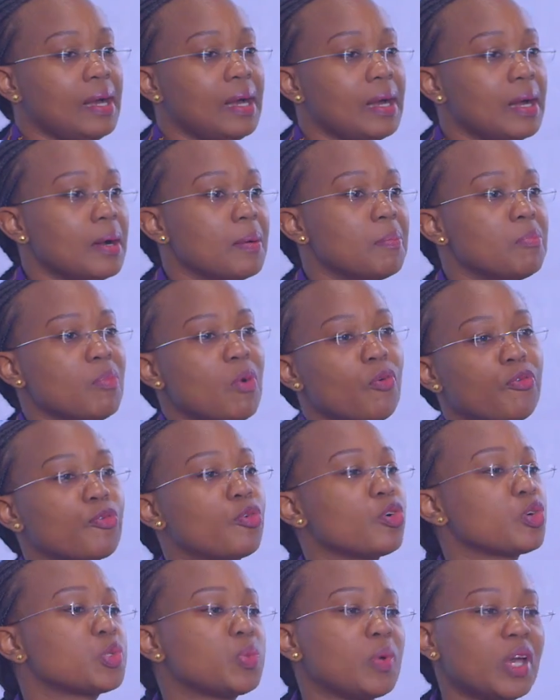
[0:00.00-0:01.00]
Of
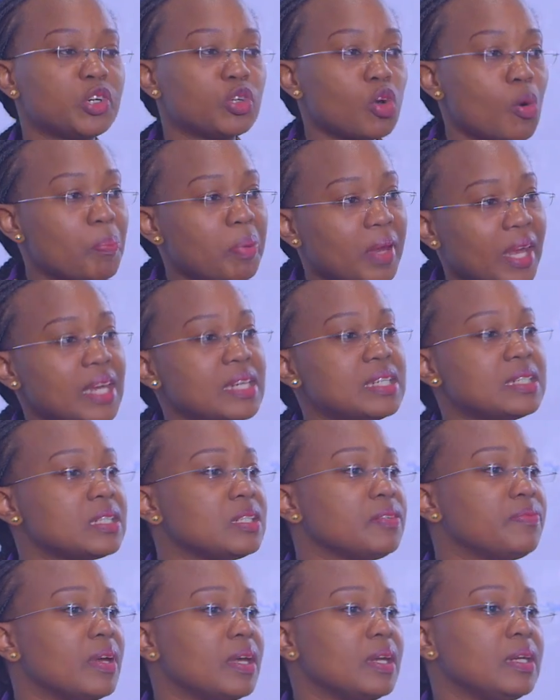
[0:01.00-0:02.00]
course, we are top
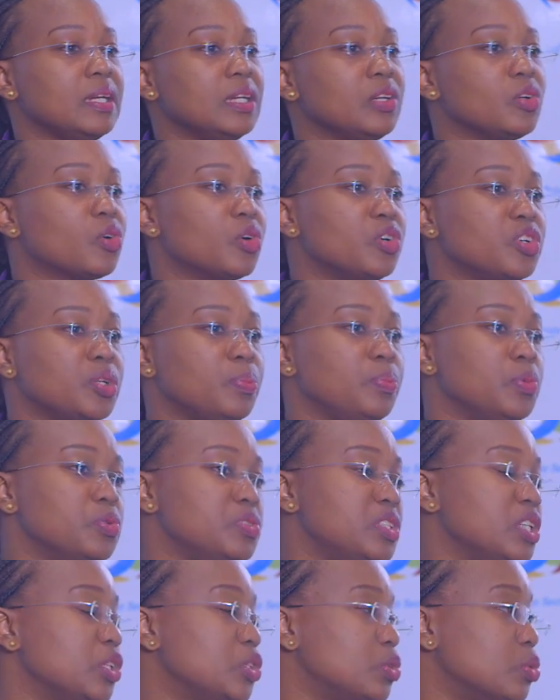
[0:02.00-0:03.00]
8 even in
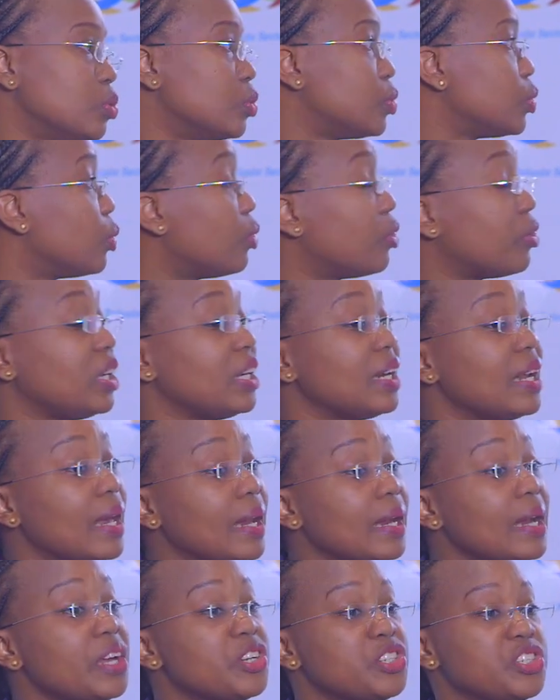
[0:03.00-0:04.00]
contributing to green
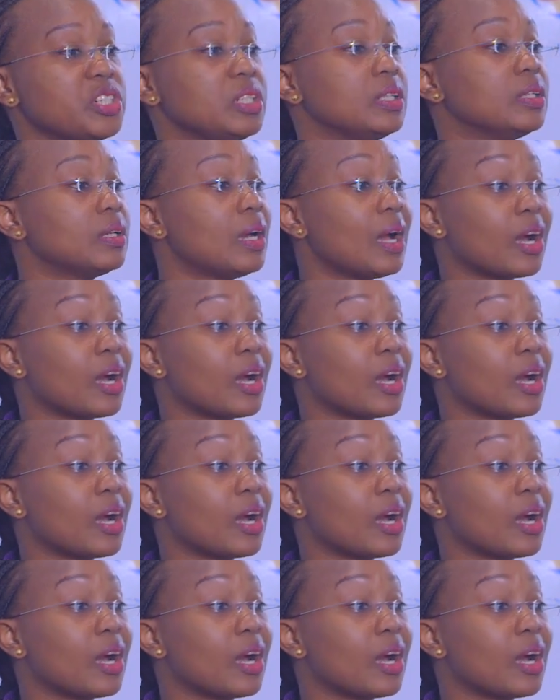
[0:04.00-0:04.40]
energy